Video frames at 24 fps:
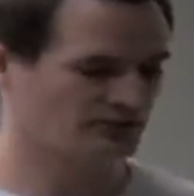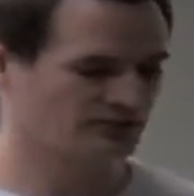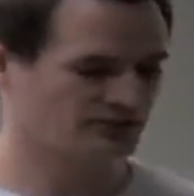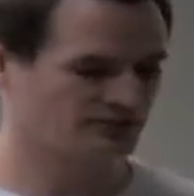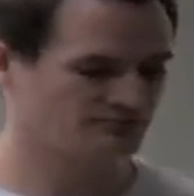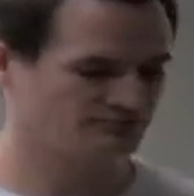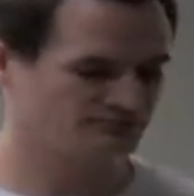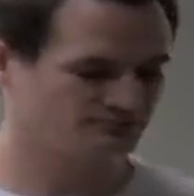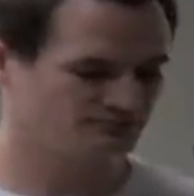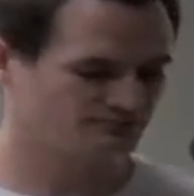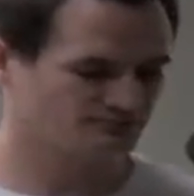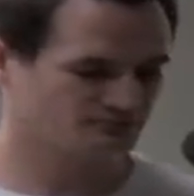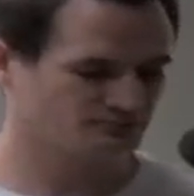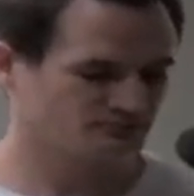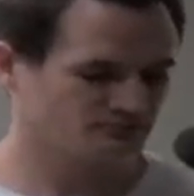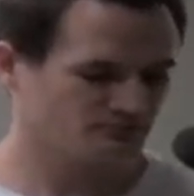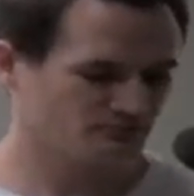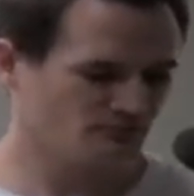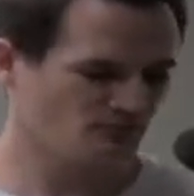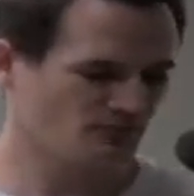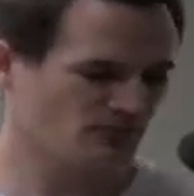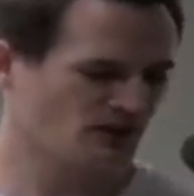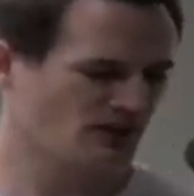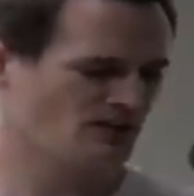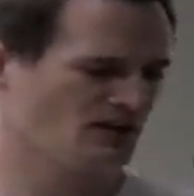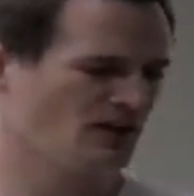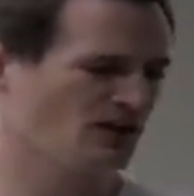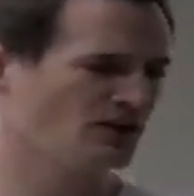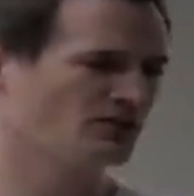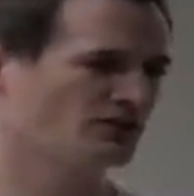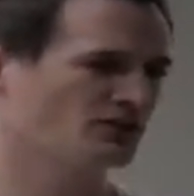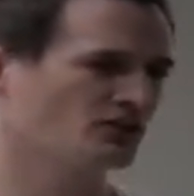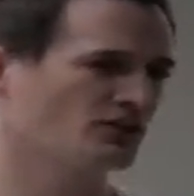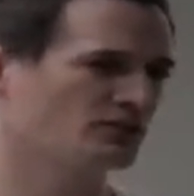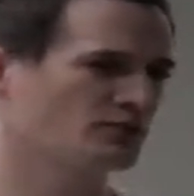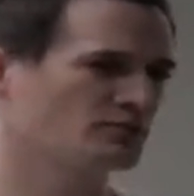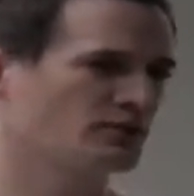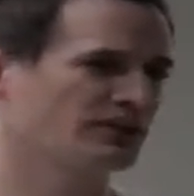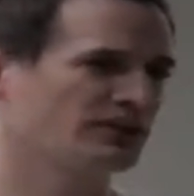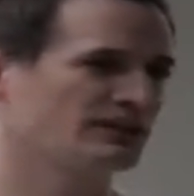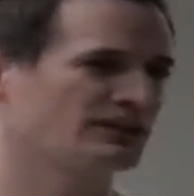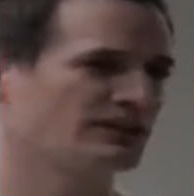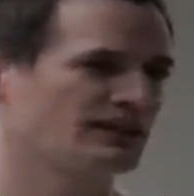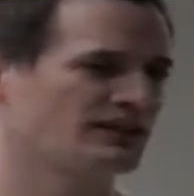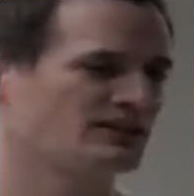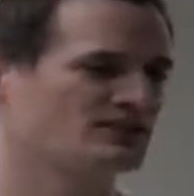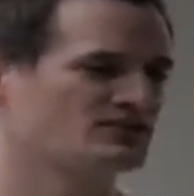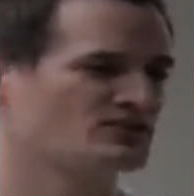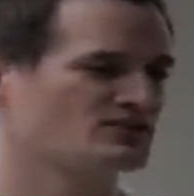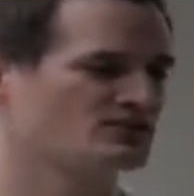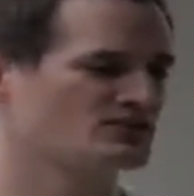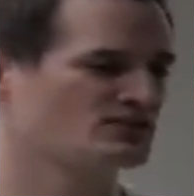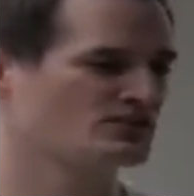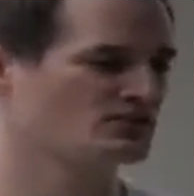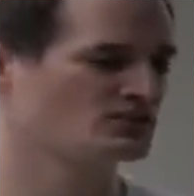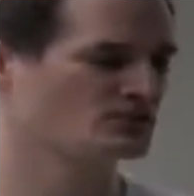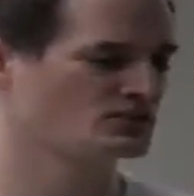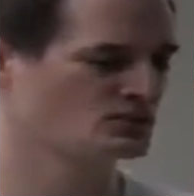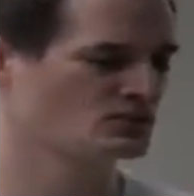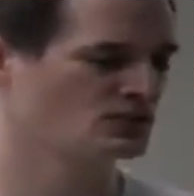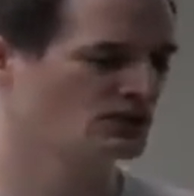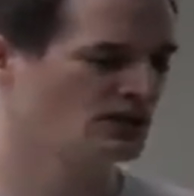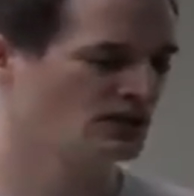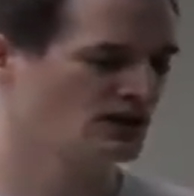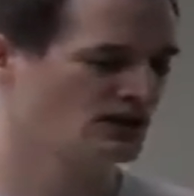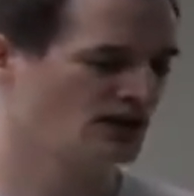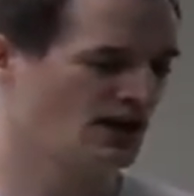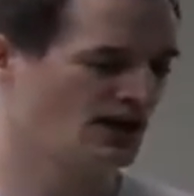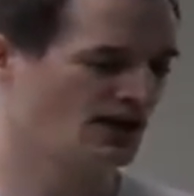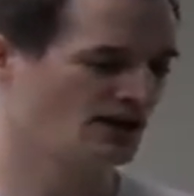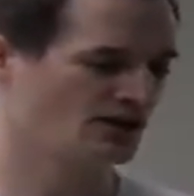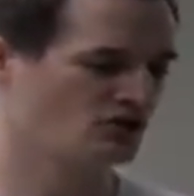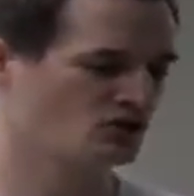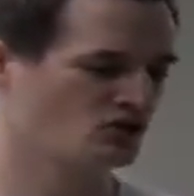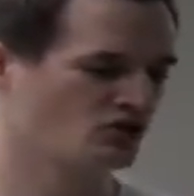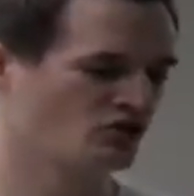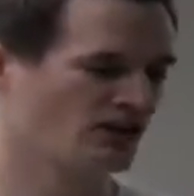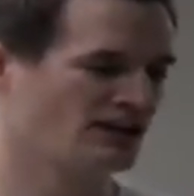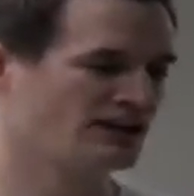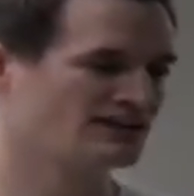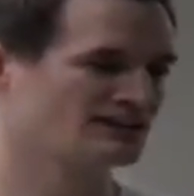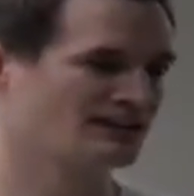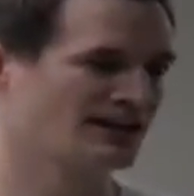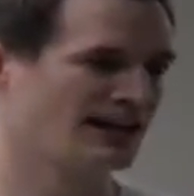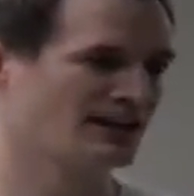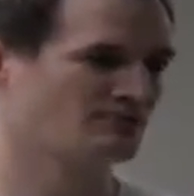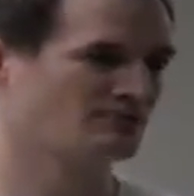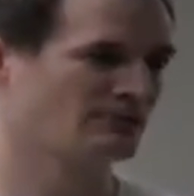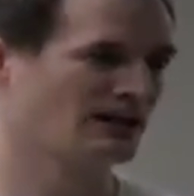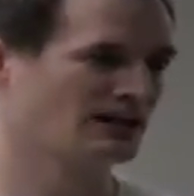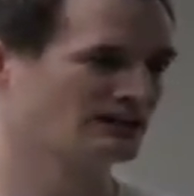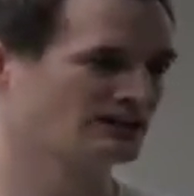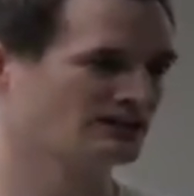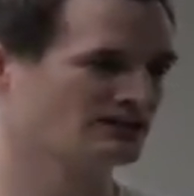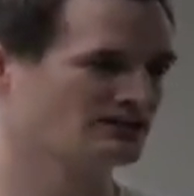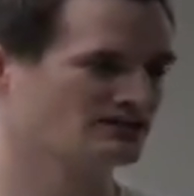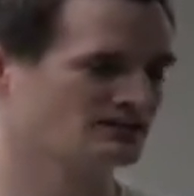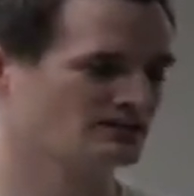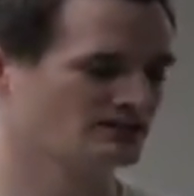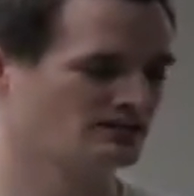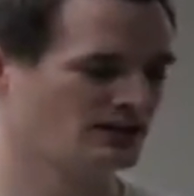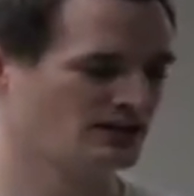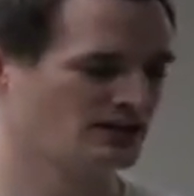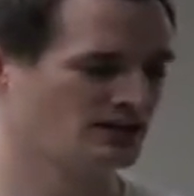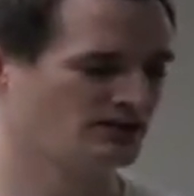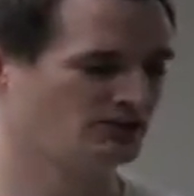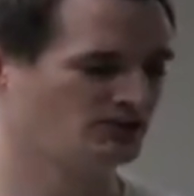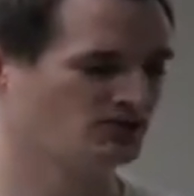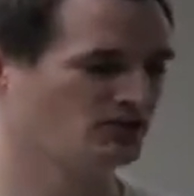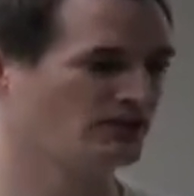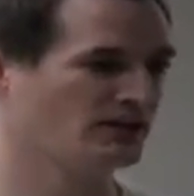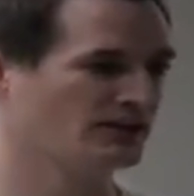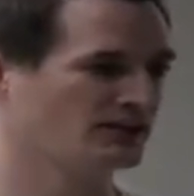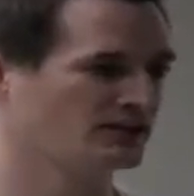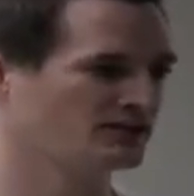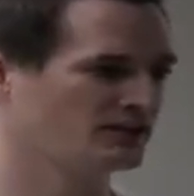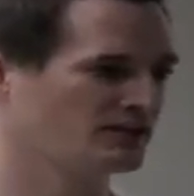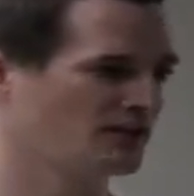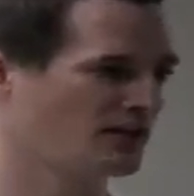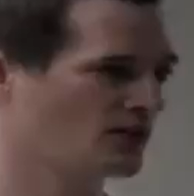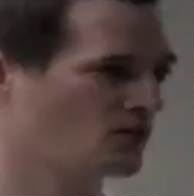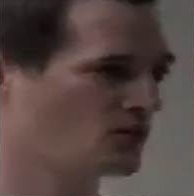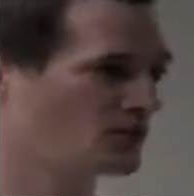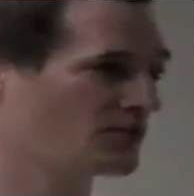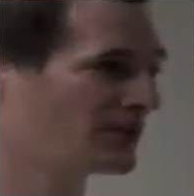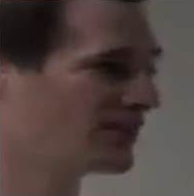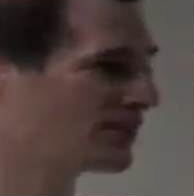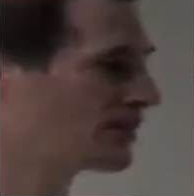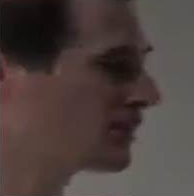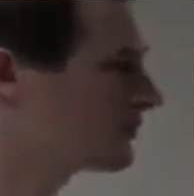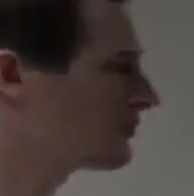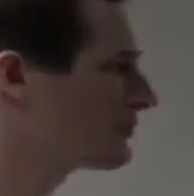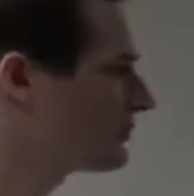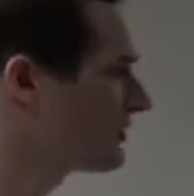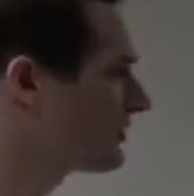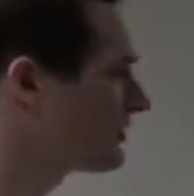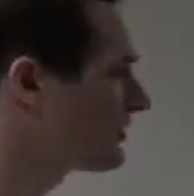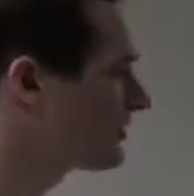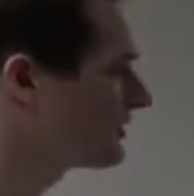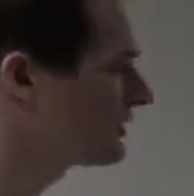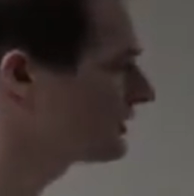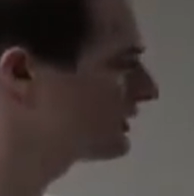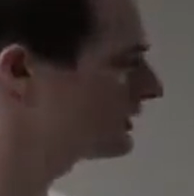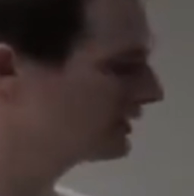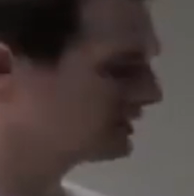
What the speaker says: plugin. The survey plugin allows you to create and manage surveys within Confluence.